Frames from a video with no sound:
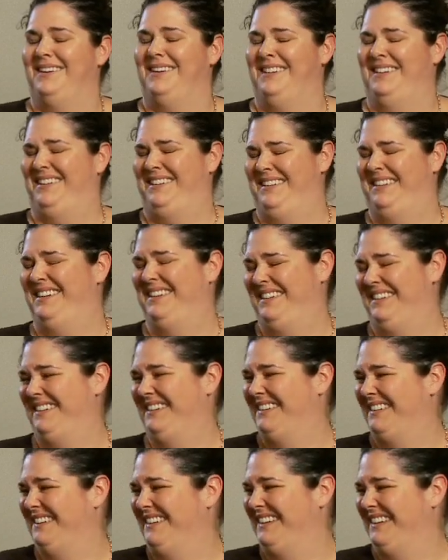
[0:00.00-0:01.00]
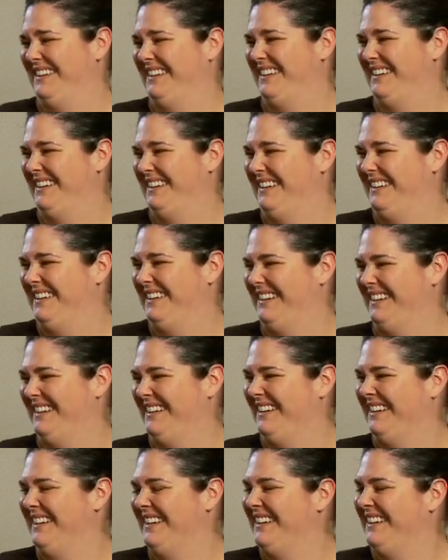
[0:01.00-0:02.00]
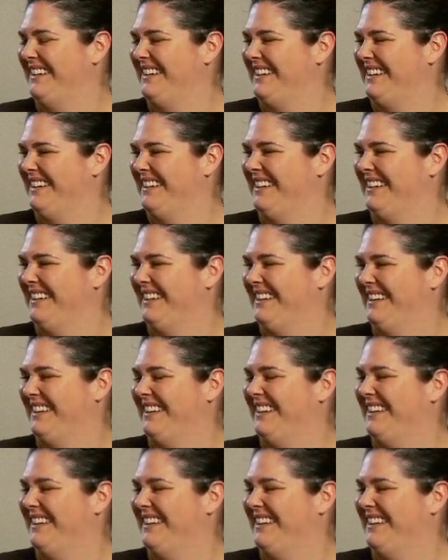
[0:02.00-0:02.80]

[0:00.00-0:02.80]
The person shown says nothing.